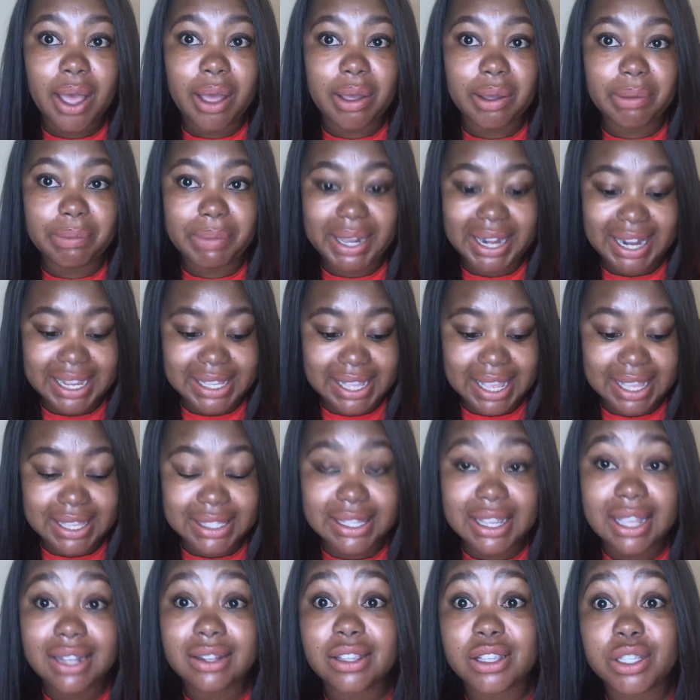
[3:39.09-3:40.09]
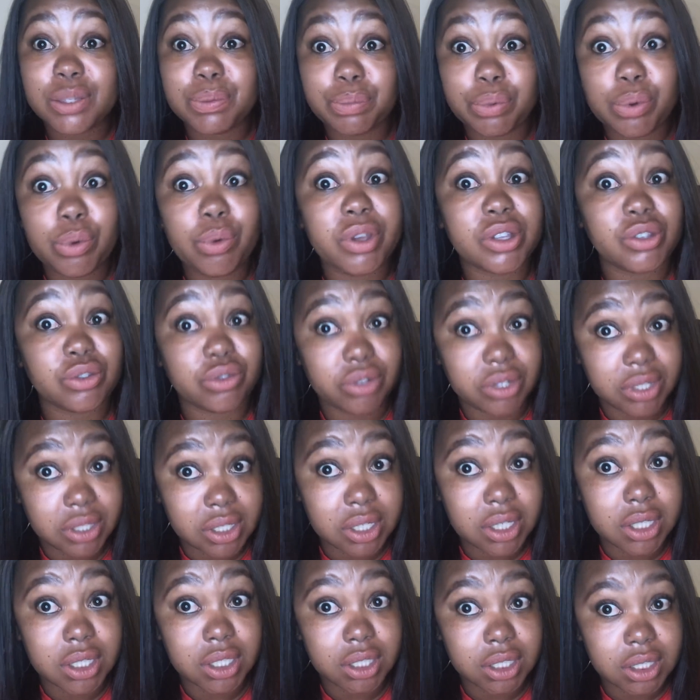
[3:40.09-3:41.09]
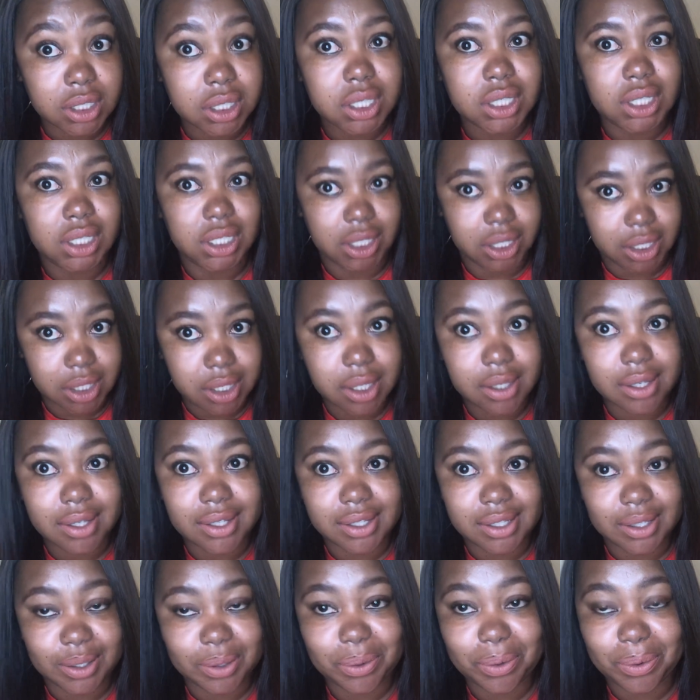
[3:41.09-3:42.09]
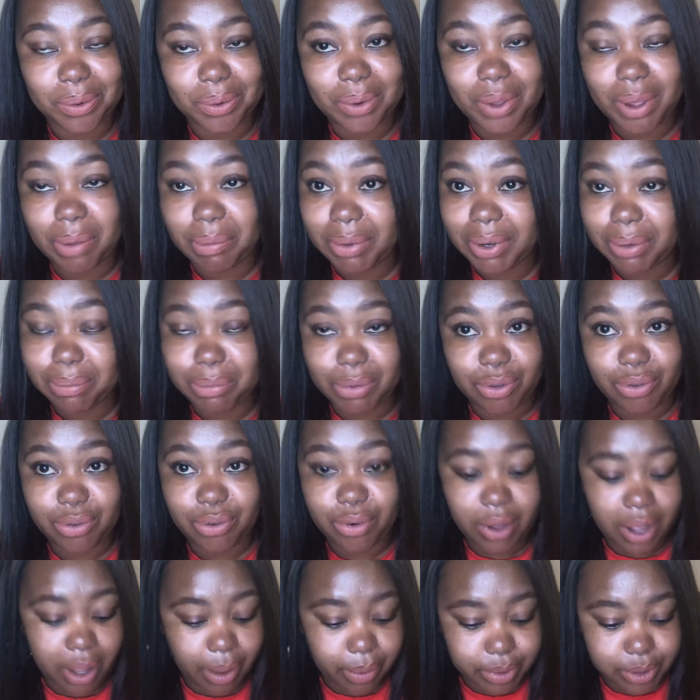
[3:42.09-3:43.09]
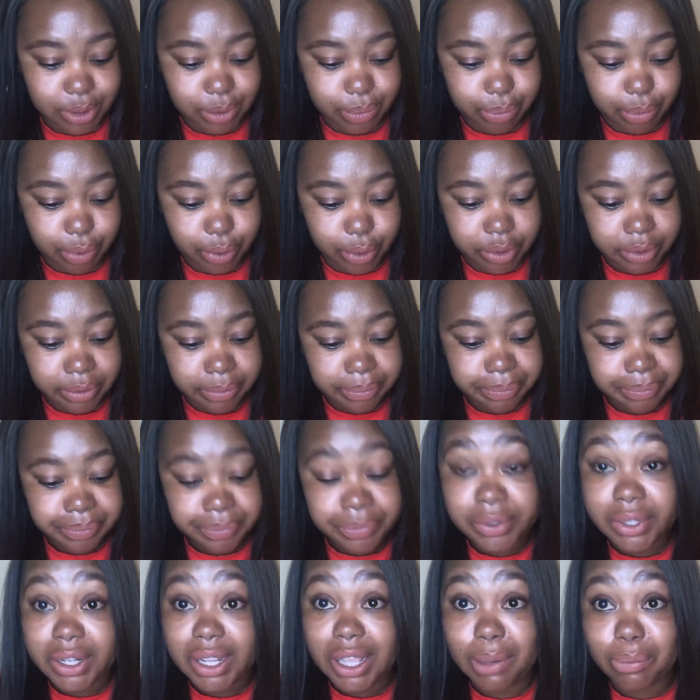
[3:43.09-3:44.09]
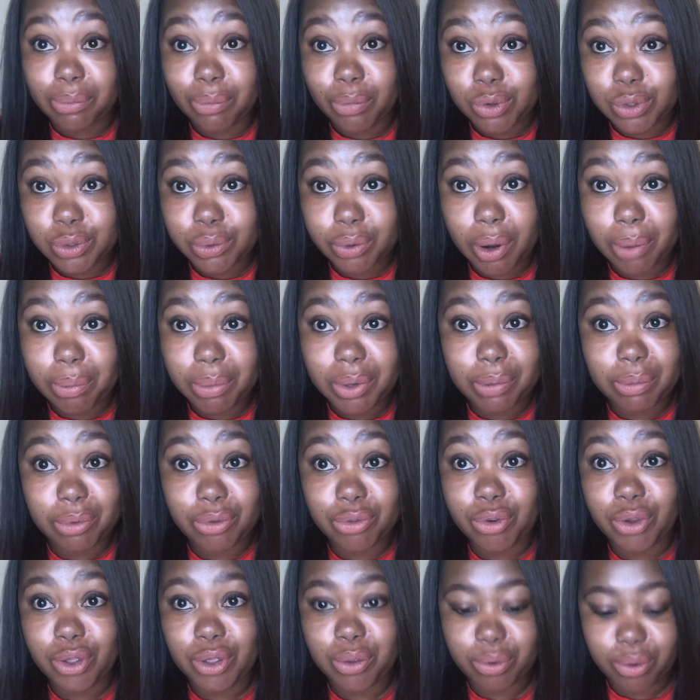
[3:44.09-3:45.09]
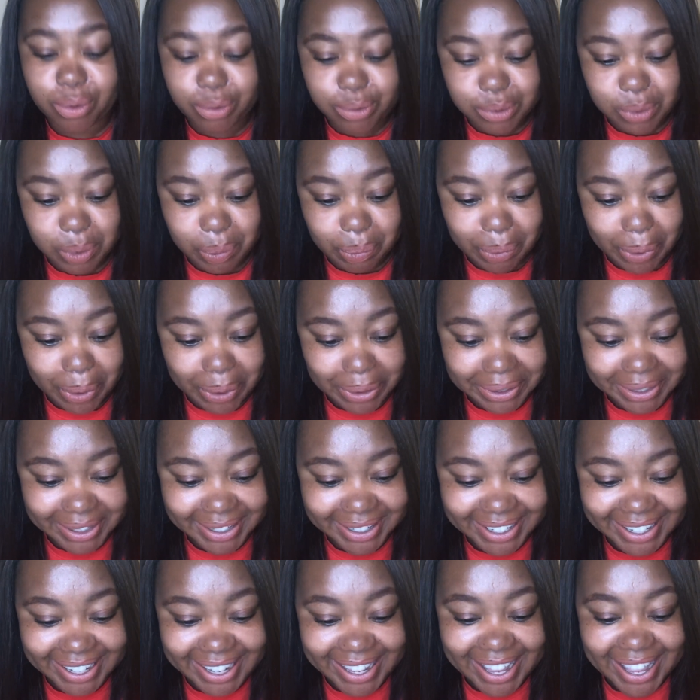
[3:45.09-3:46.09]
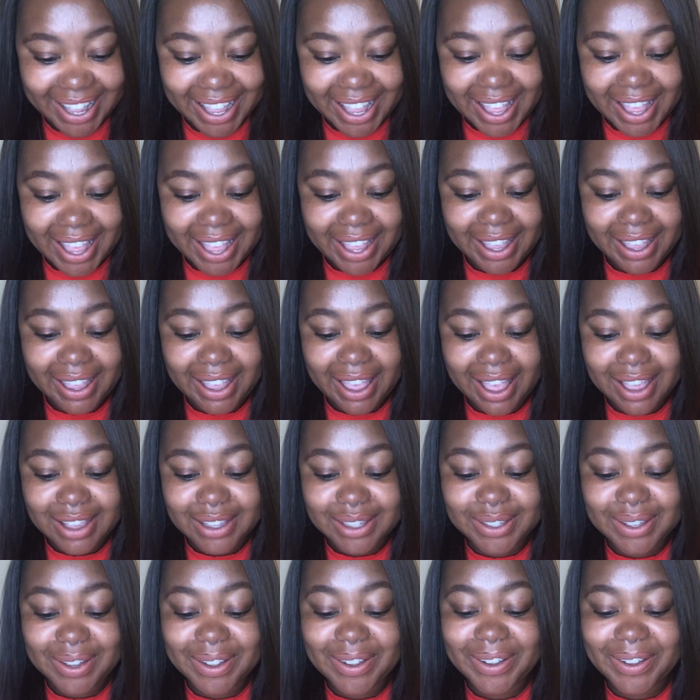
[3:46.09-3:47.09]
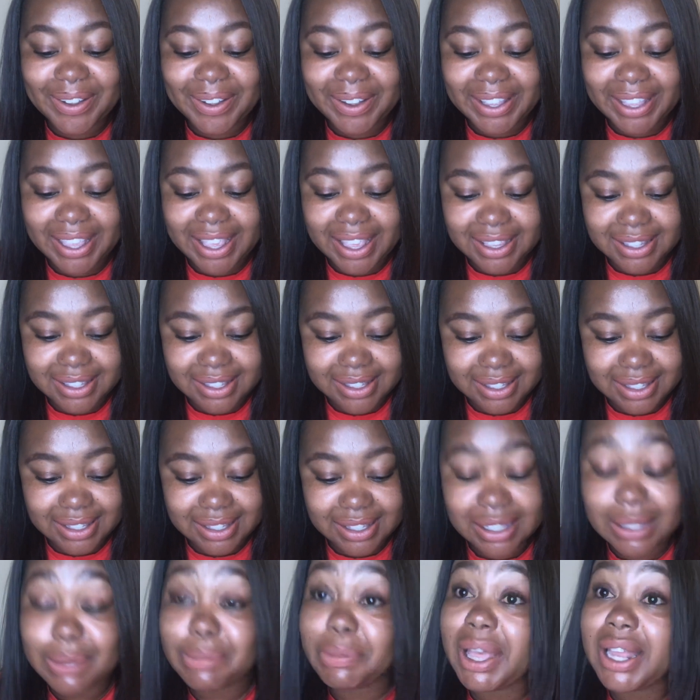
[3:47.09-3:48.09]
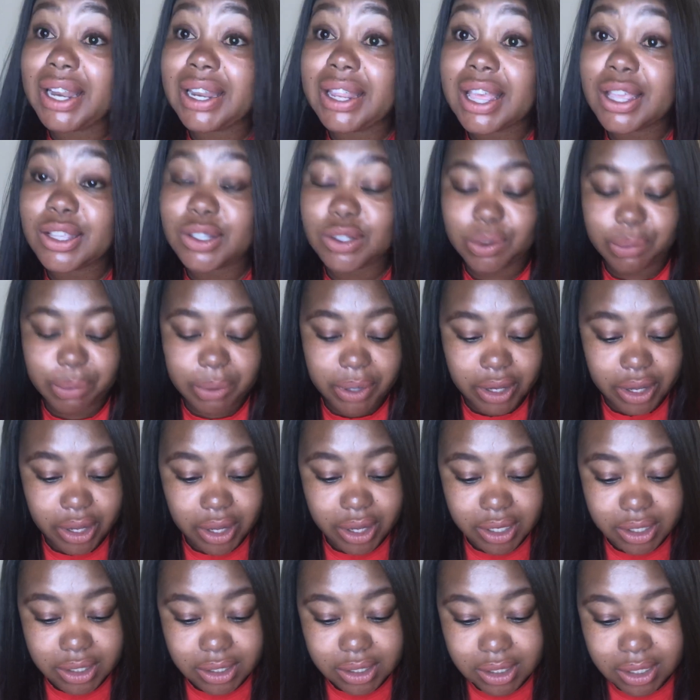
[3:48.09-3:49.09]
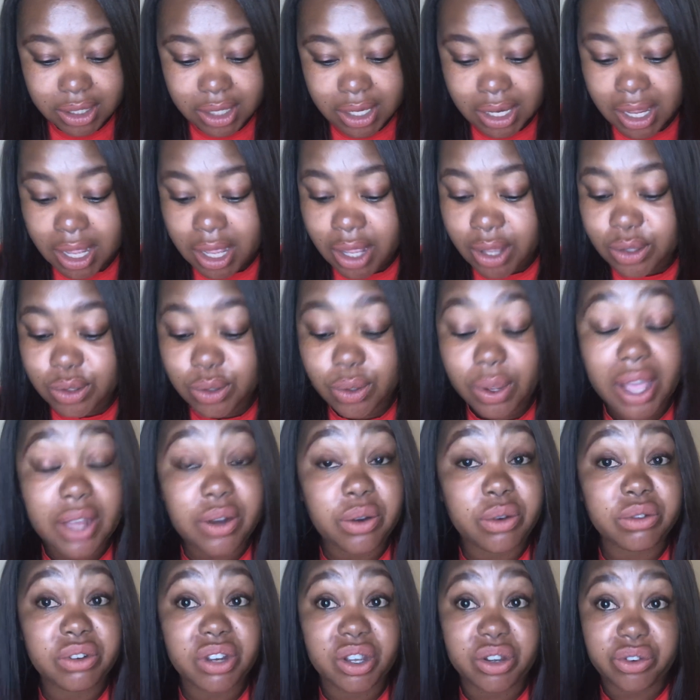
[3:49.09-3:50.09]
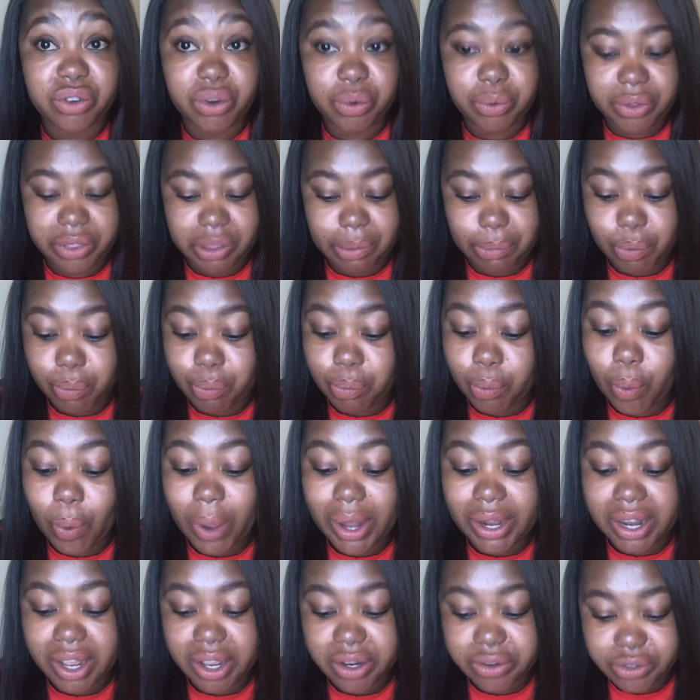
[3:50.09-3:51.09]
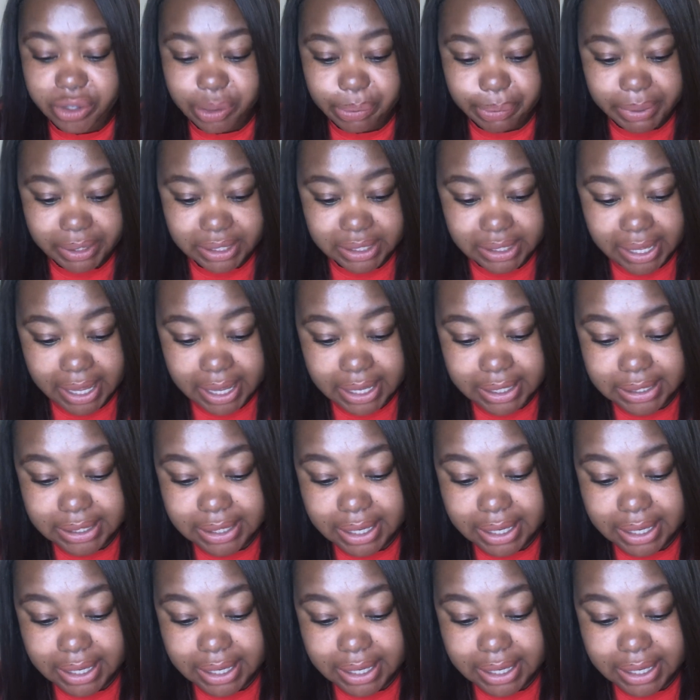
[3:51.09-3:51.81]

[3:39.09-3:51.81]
But as I said, this book was written years ago. Before I was born, and most probably before you were also born. Yeah, so yes, says money has to be earned. So I don't agree with him 100%.